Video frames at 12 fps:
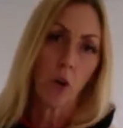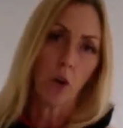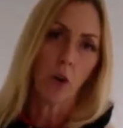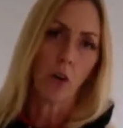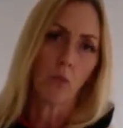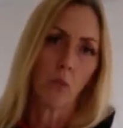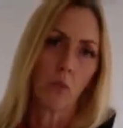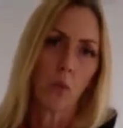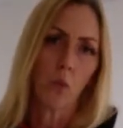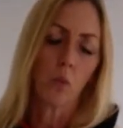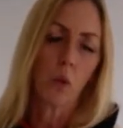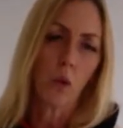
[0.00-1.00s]
how
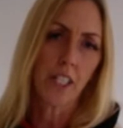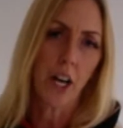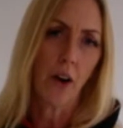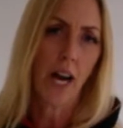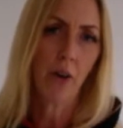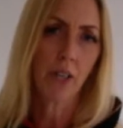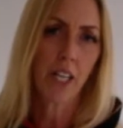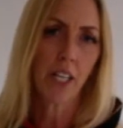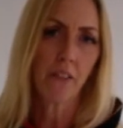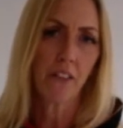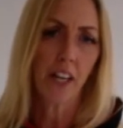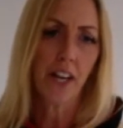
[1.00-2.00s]
are you going
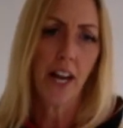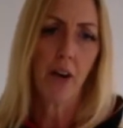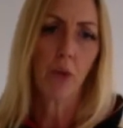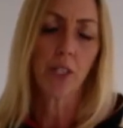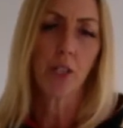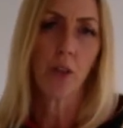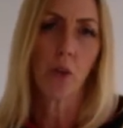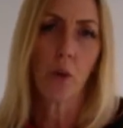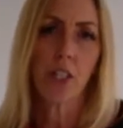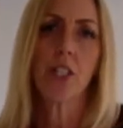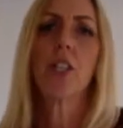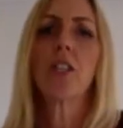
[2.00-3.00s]
to fill an hour with 2
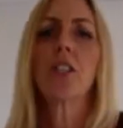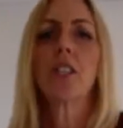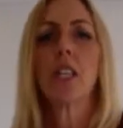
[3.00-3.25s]
questions?